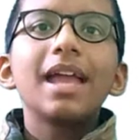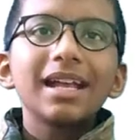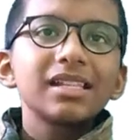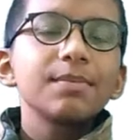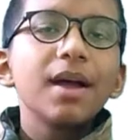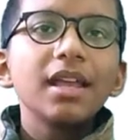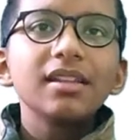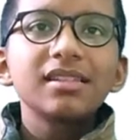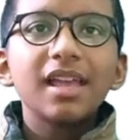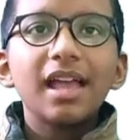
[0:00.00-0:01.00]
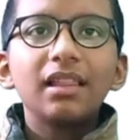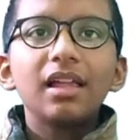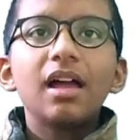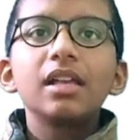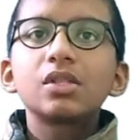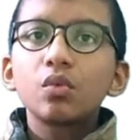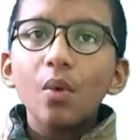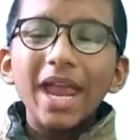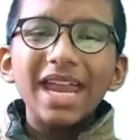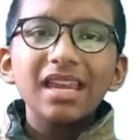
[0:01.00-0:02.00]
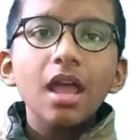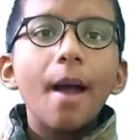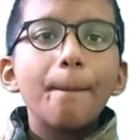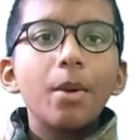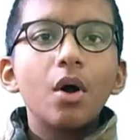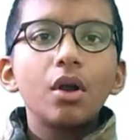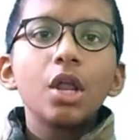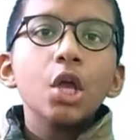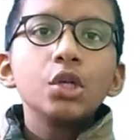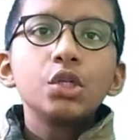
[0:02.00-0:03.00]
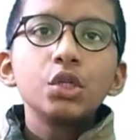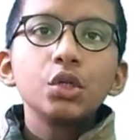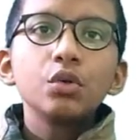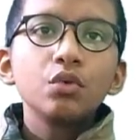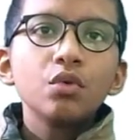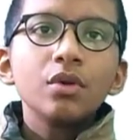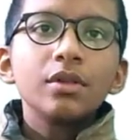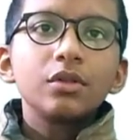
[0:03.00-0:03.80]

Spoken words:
x minus li squared upon 2